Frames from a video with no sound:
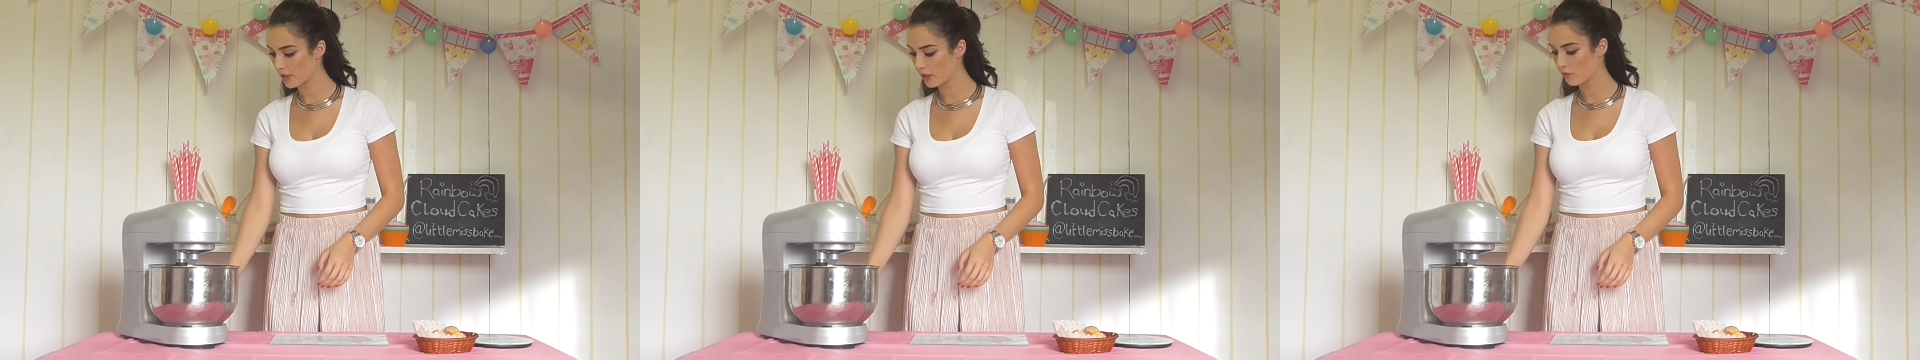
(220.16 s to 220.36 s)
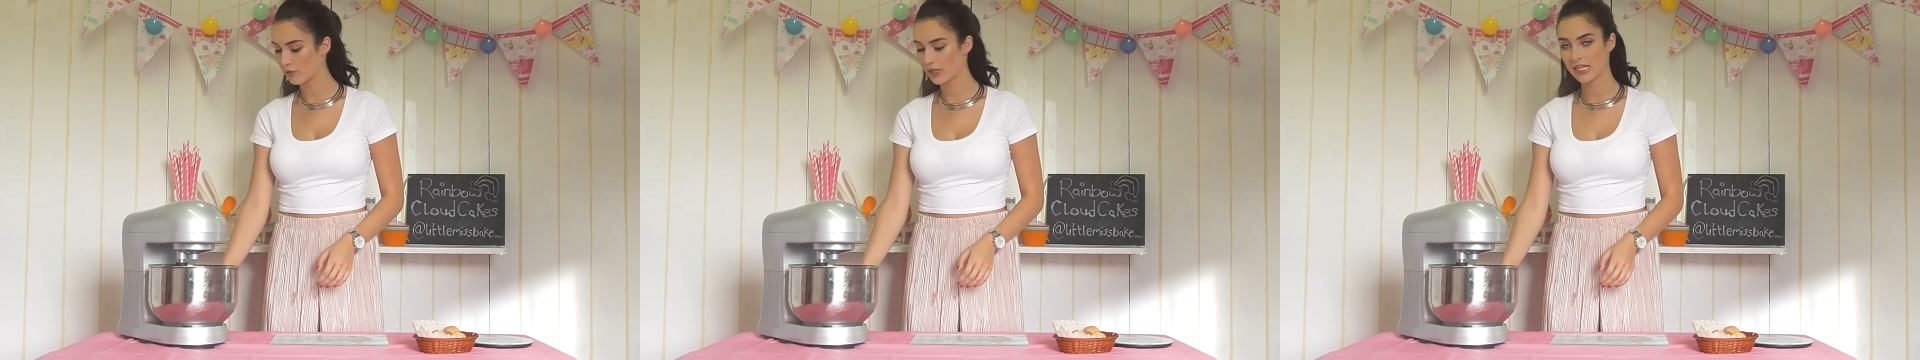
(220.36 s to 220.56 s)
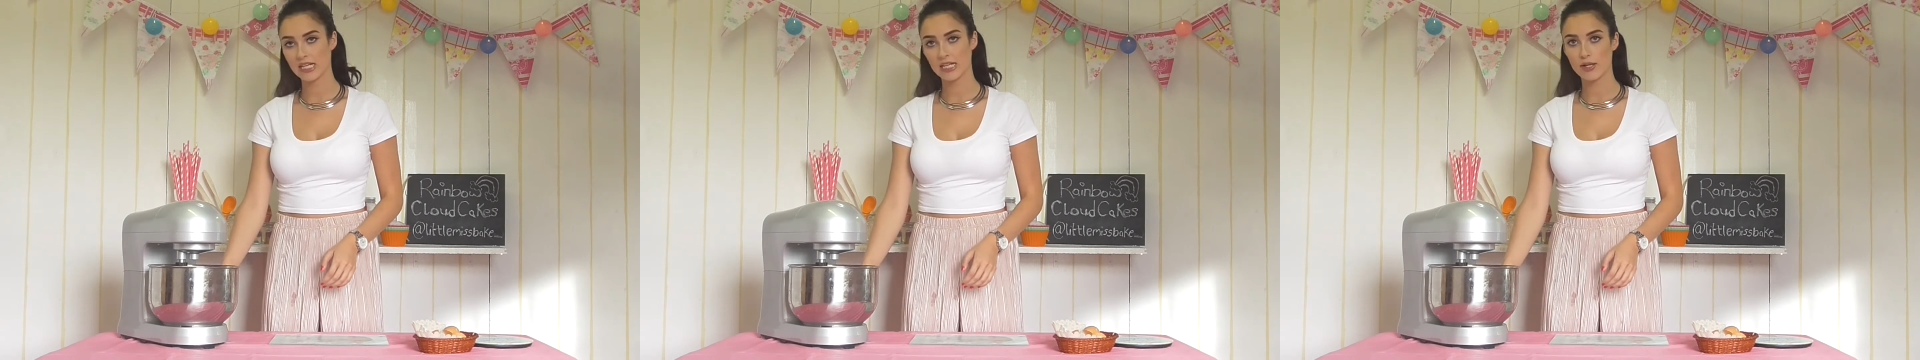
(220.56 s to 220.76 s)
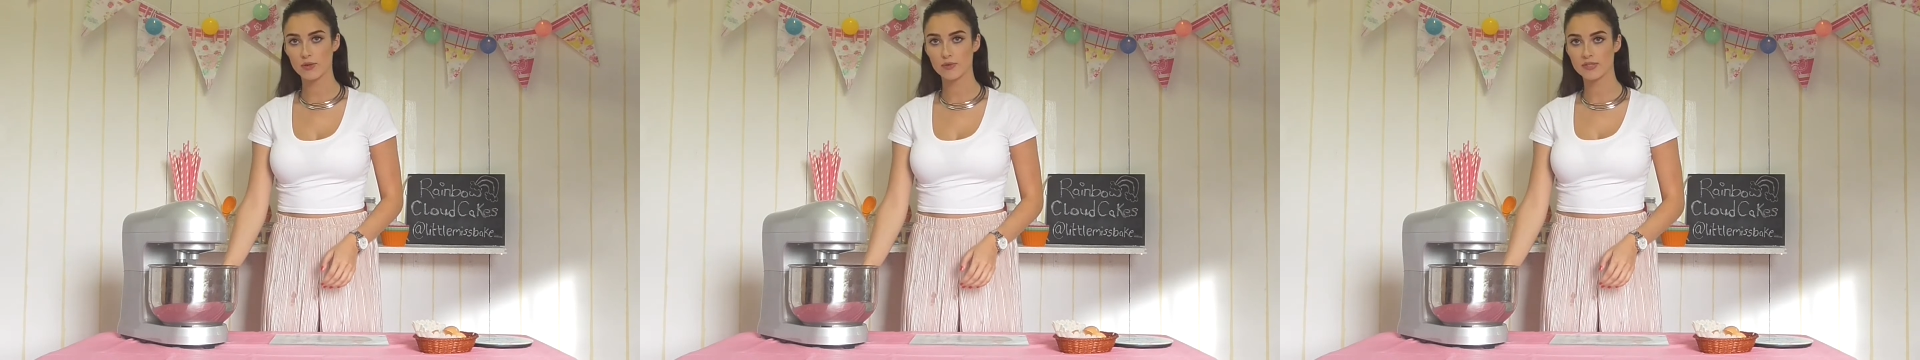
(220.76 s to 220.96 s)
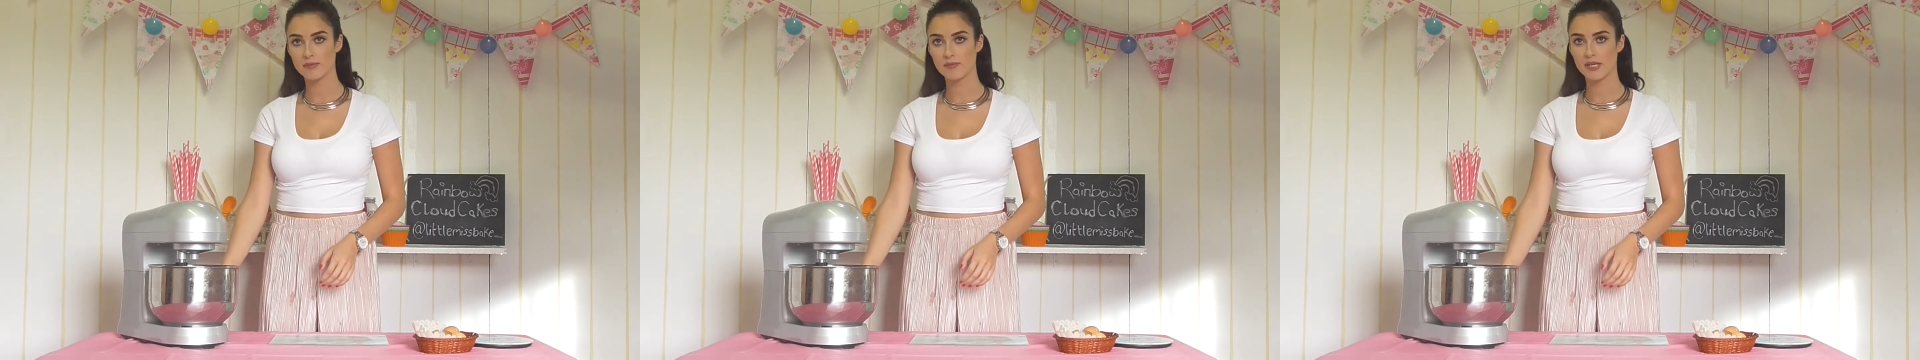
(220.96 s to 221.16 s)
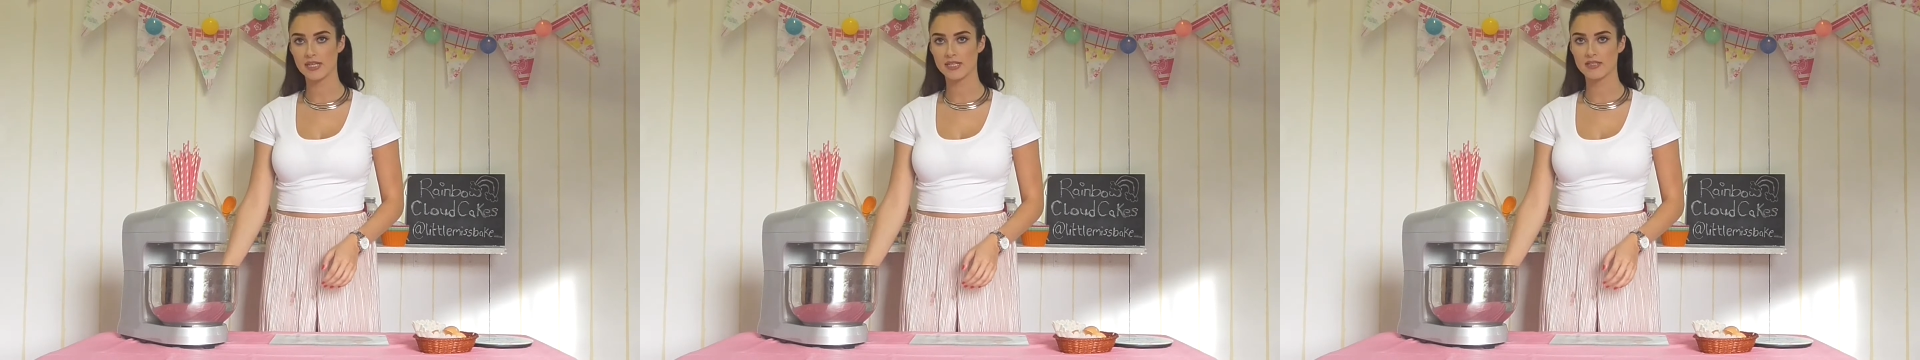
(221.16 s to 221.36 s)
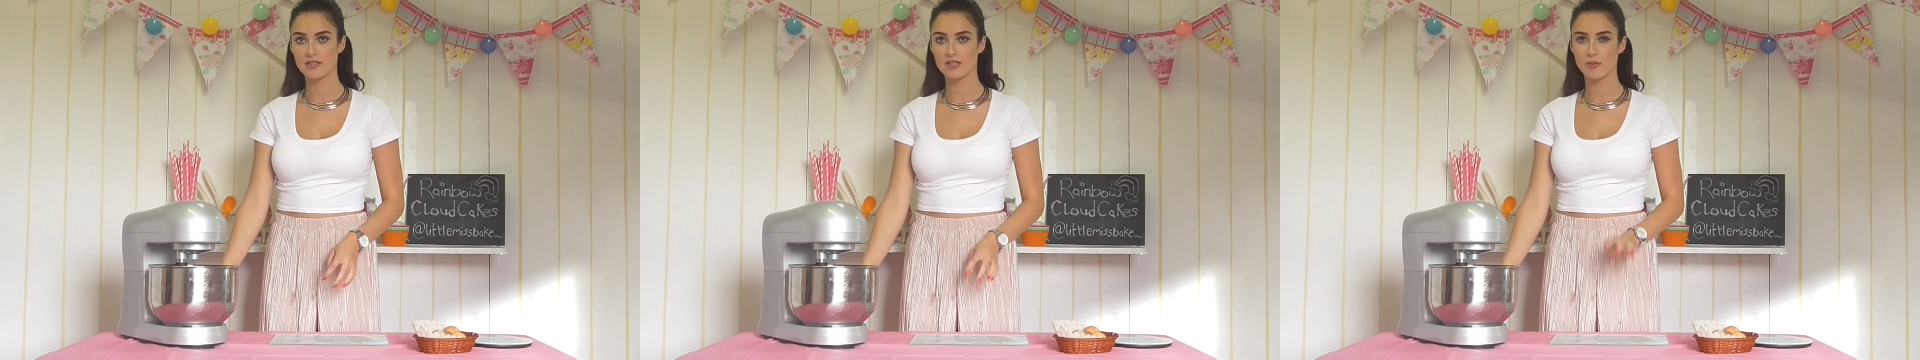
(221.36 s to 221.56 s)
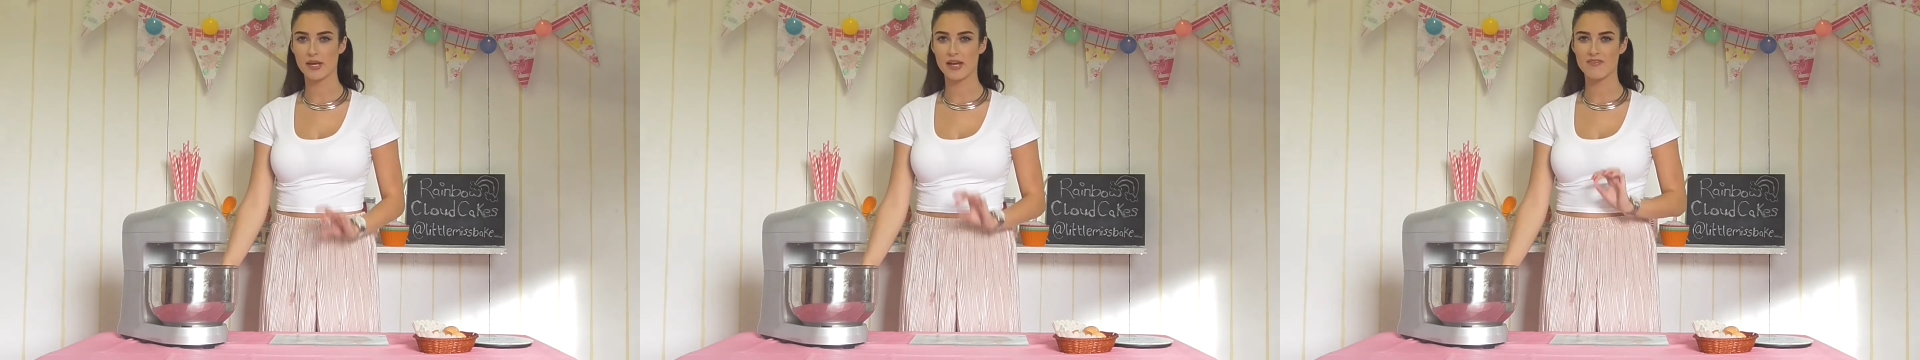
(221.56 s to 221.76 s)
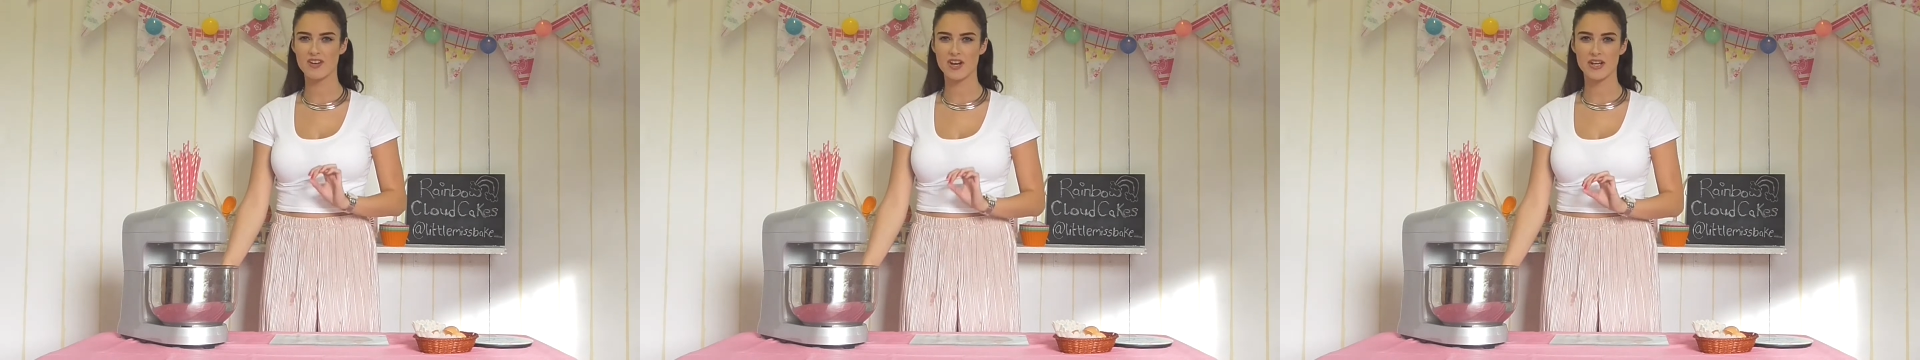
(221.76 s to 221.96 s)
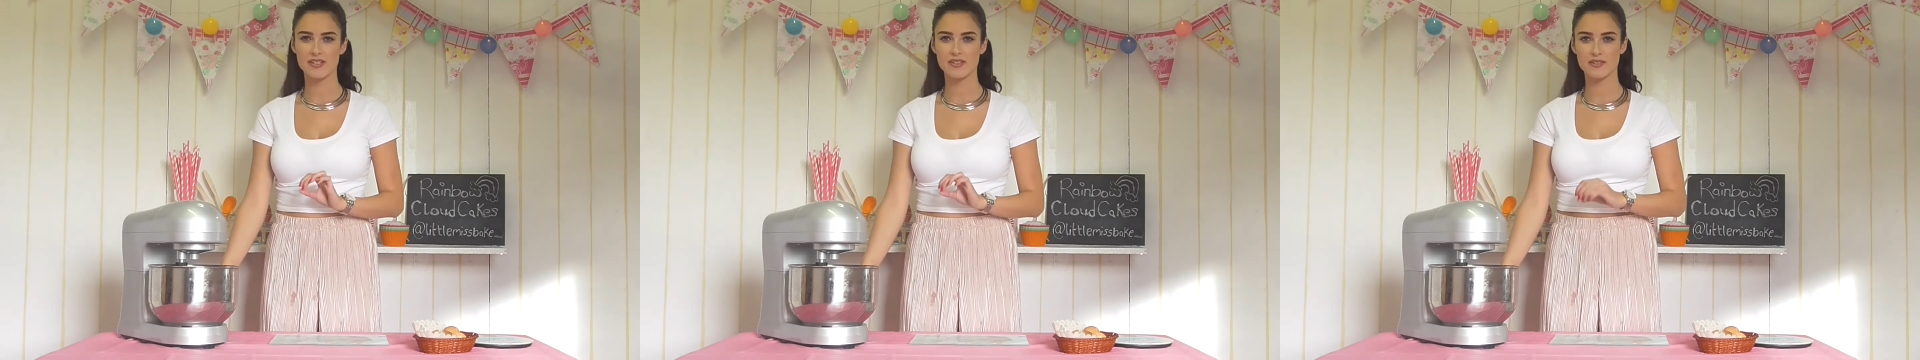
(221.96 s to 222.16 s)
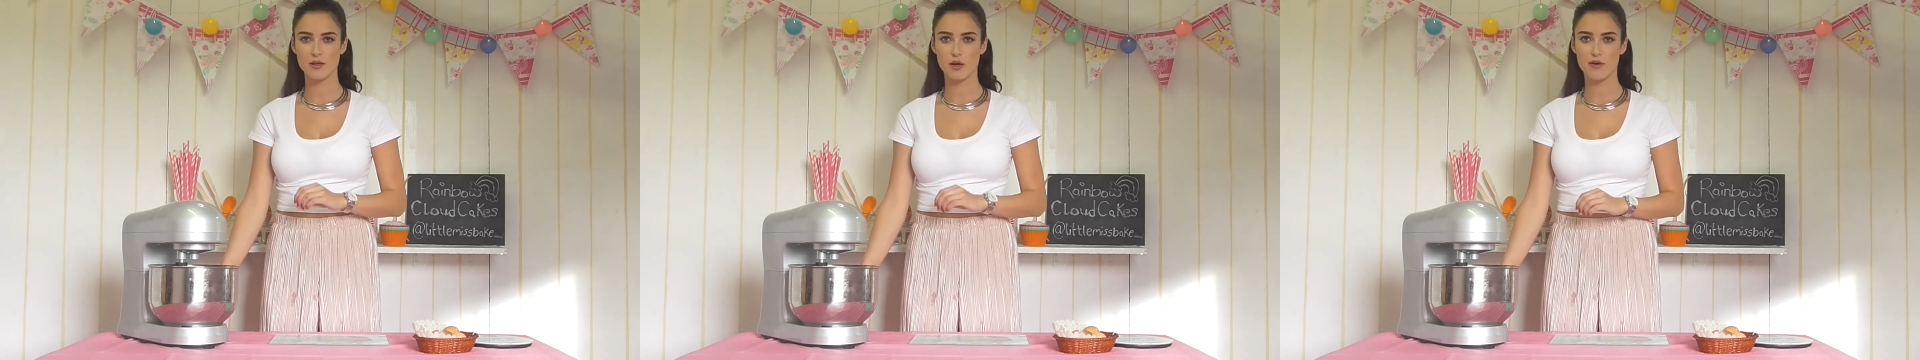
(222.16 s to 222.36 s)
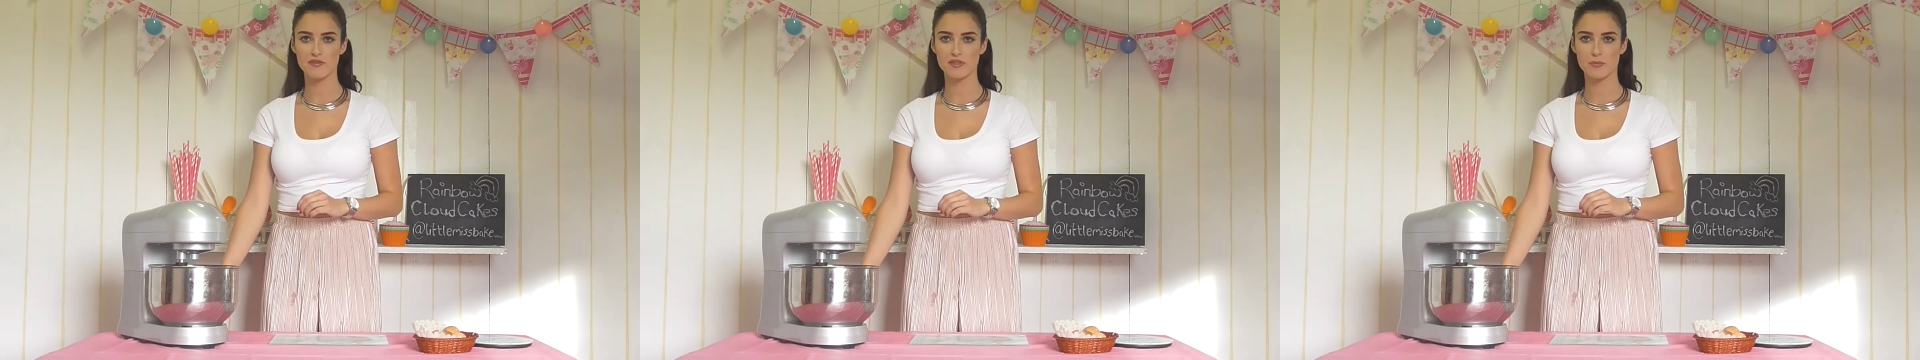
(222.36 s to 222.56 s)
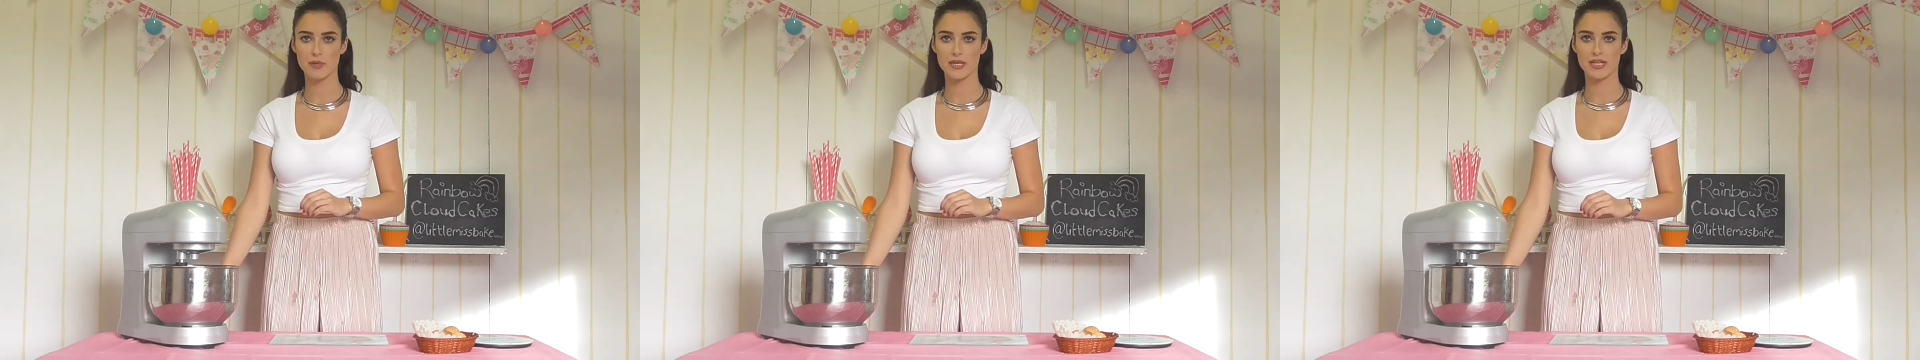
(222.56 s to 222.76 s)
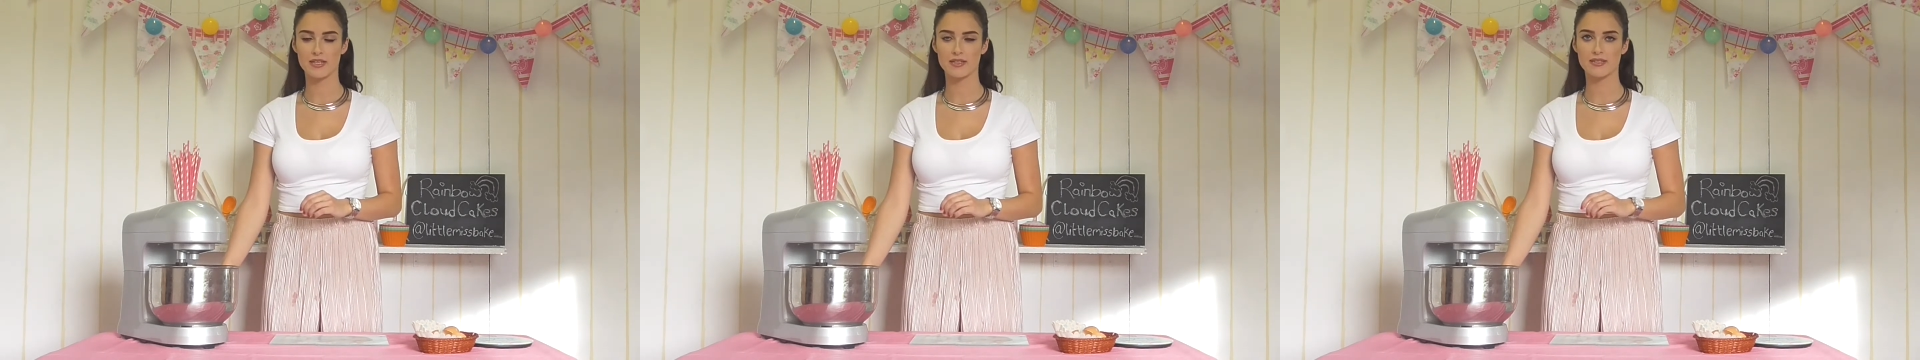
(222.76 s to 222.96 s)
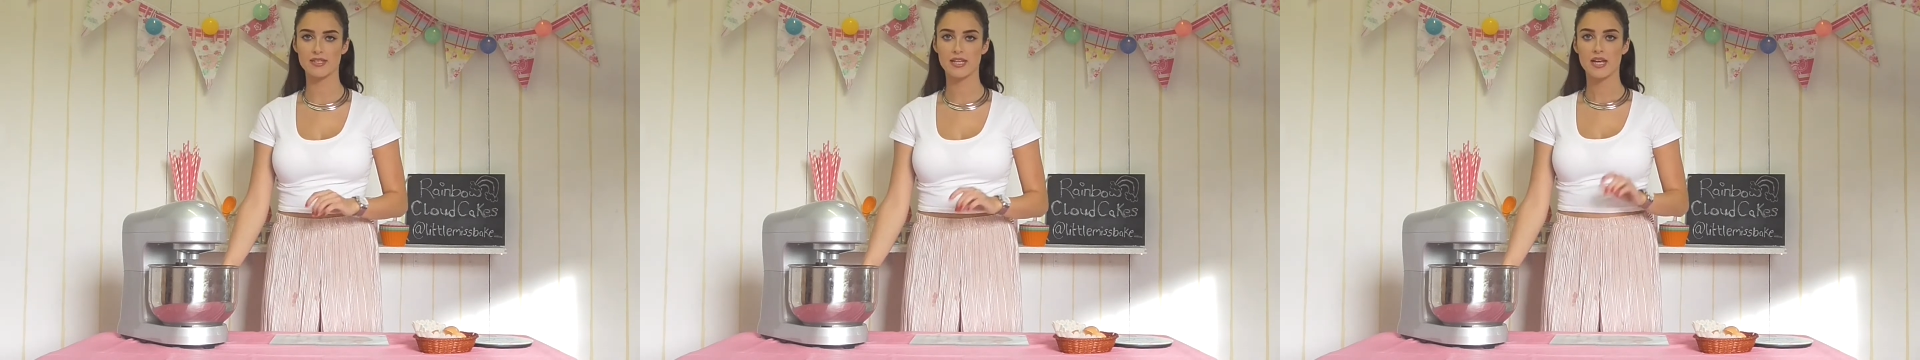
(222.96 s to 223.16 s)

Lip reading: them on a really low speed until we have nice soft peaks.